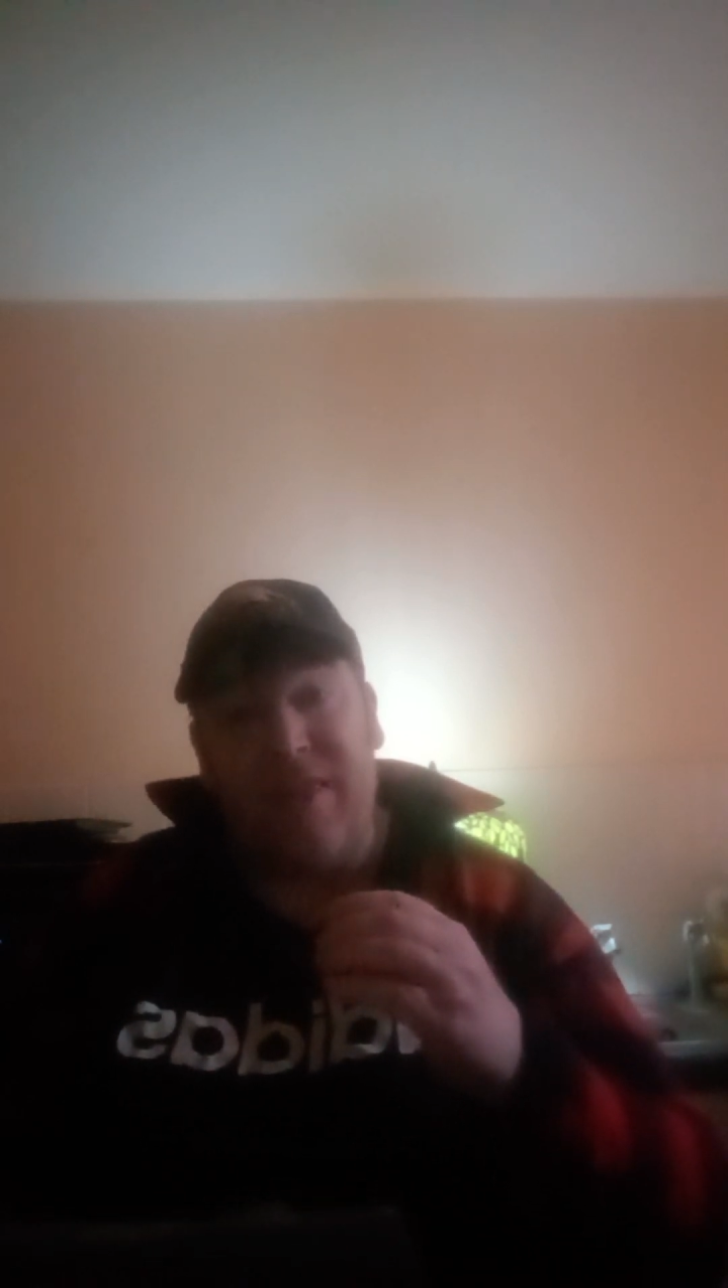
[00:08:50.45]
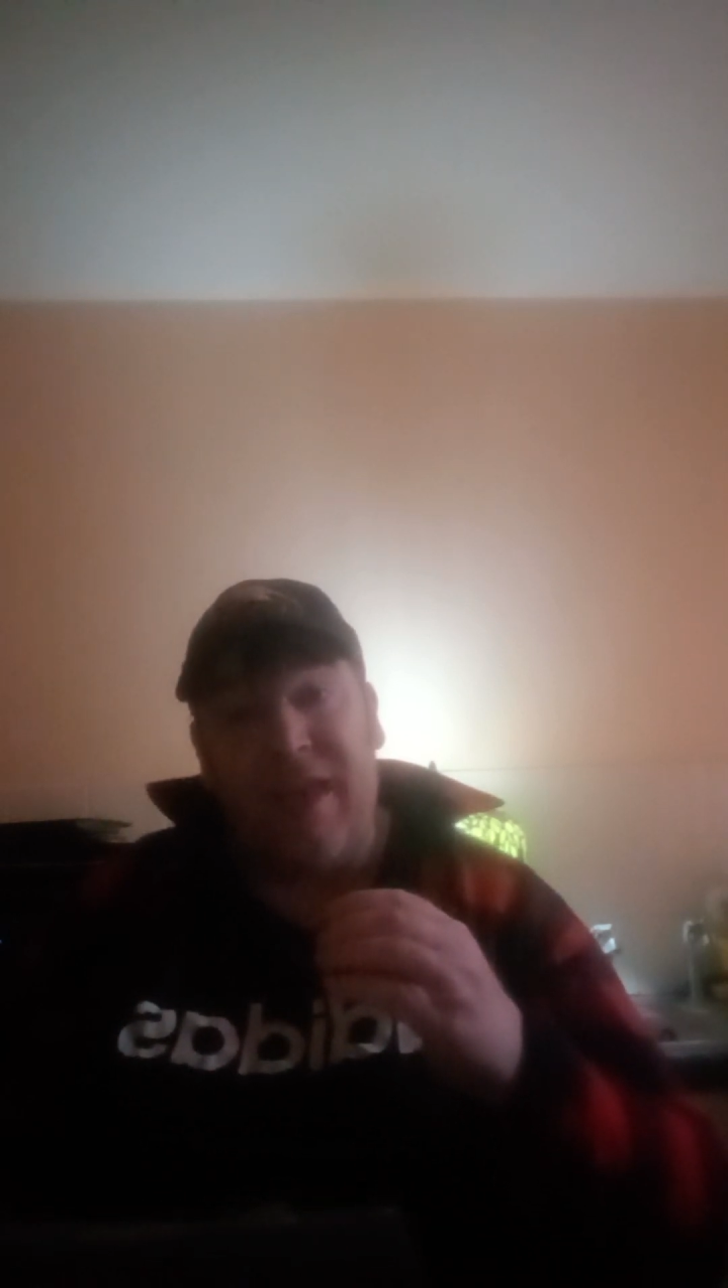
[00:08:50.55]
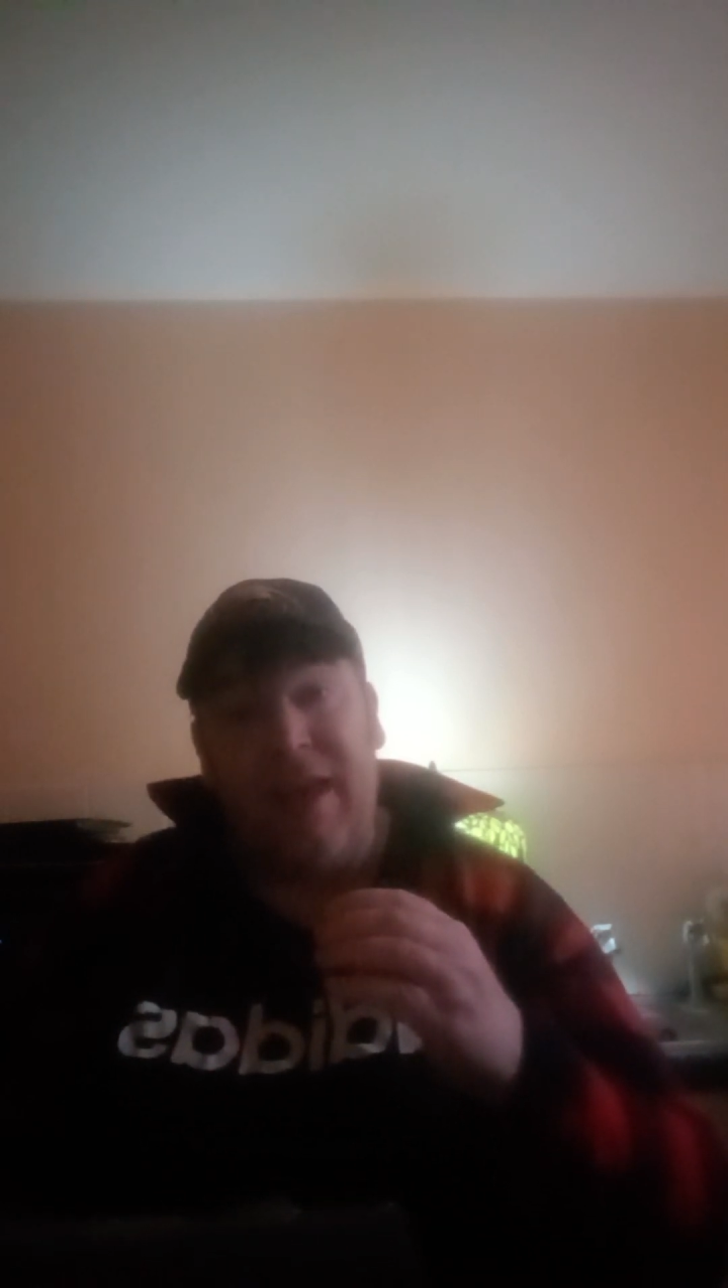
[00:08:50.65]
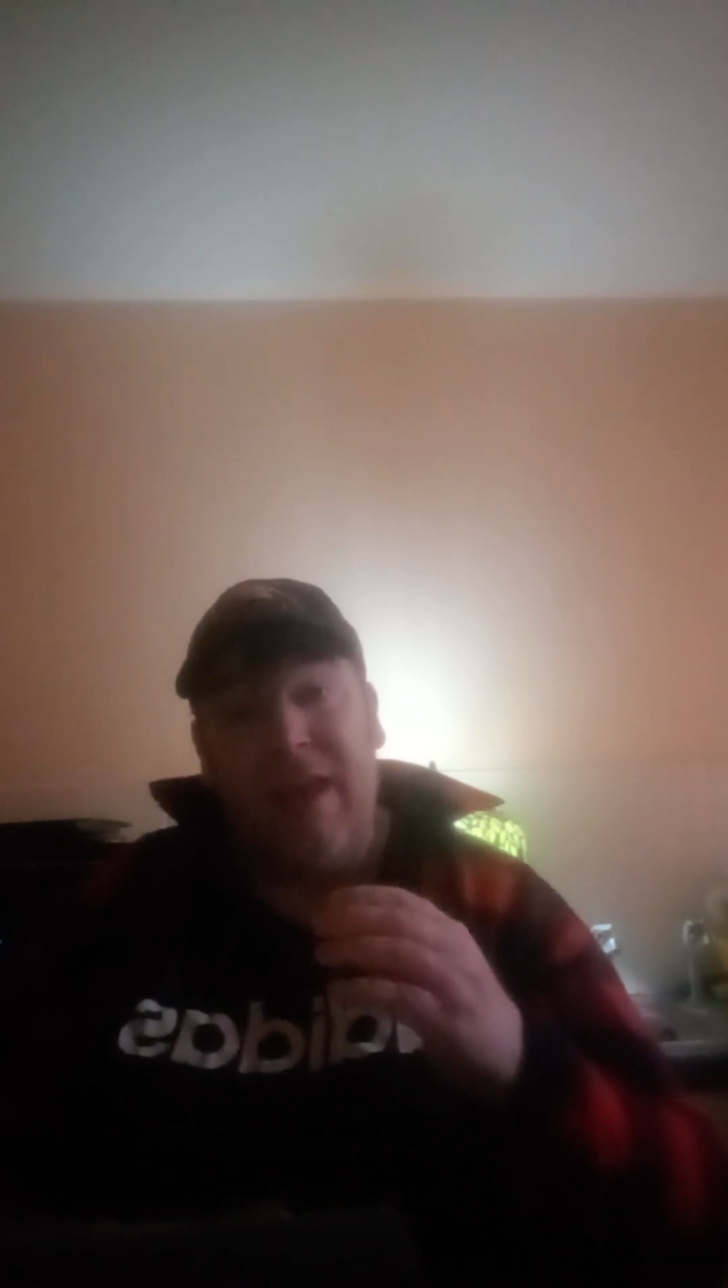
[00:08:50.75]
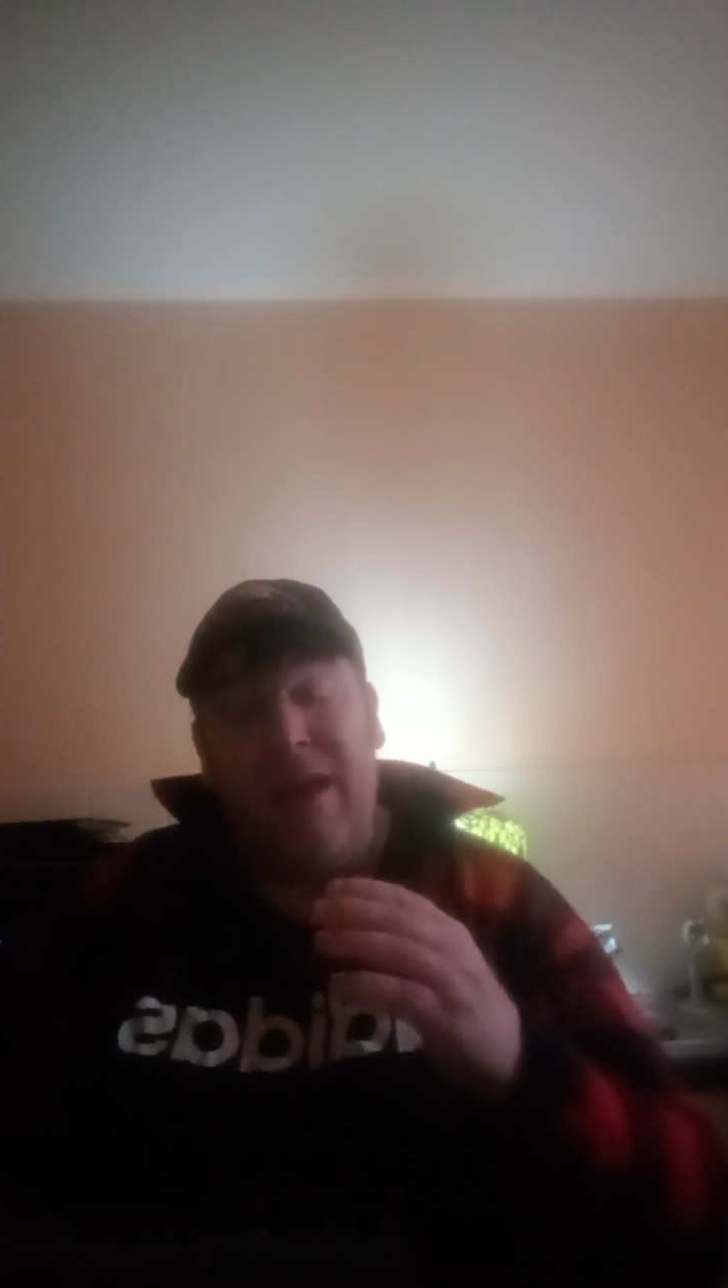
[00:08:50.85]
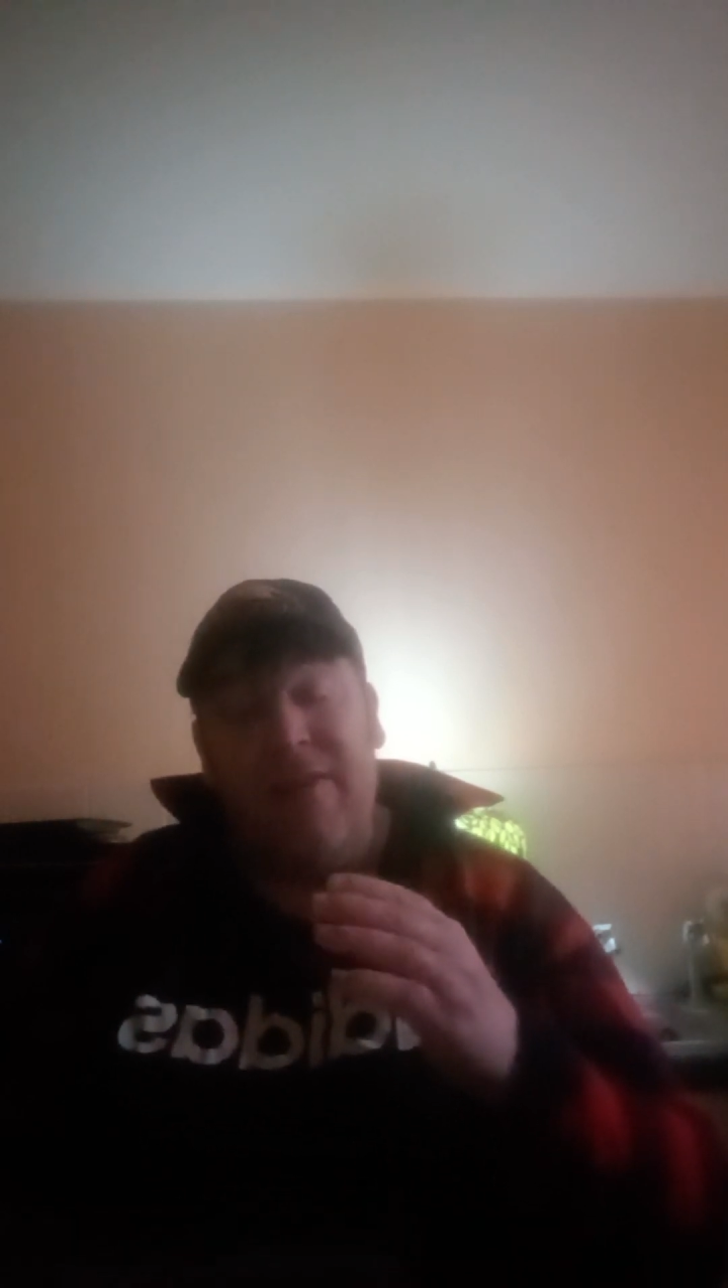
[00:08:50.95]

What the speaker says: they